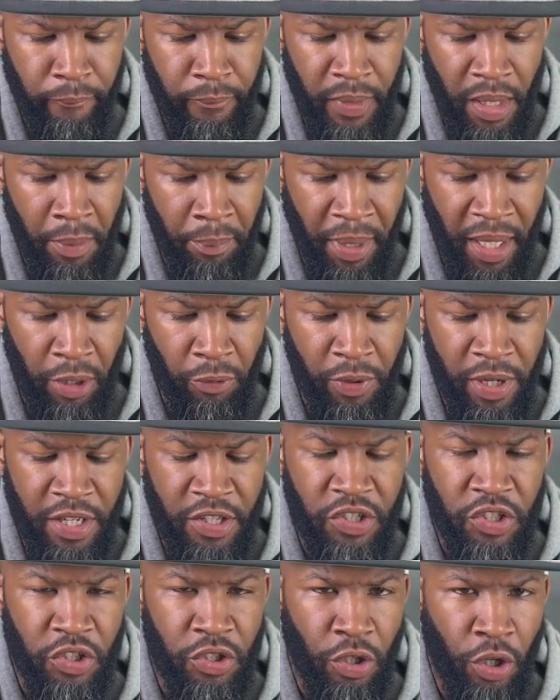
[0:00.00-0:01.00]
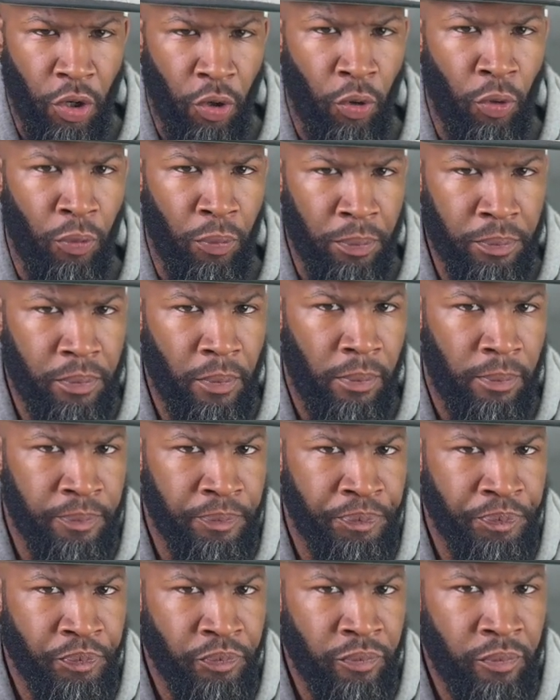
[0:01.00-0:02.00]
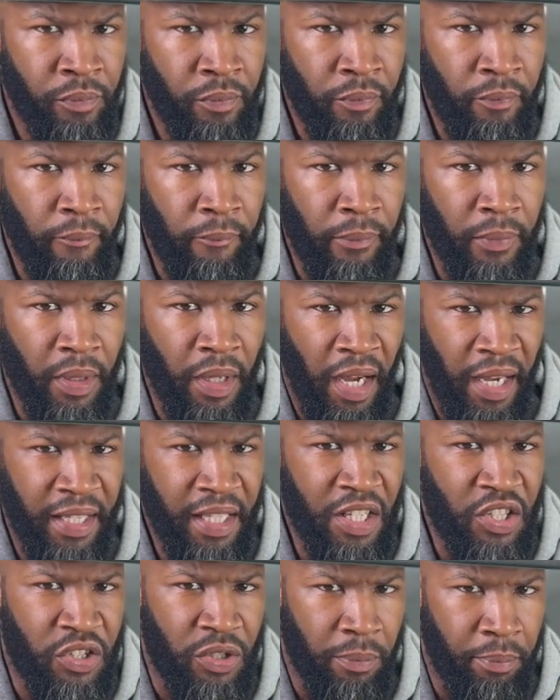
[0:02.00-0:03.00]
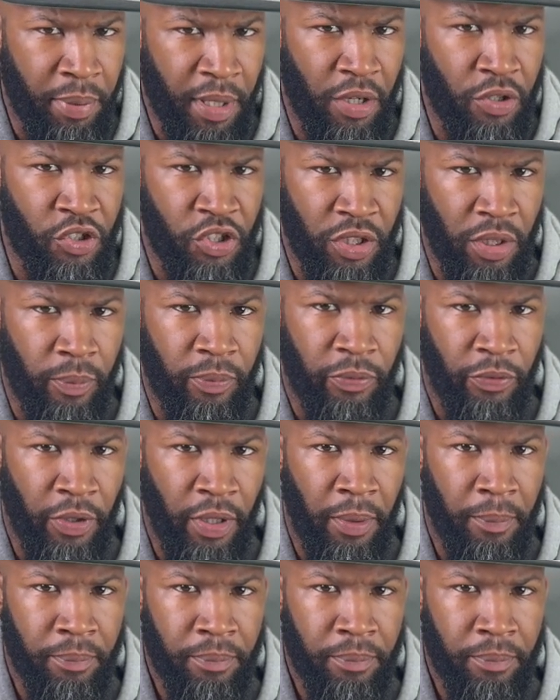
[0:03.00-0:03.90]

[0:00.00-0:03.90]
by the way, this is cold. I get some Belgian up front,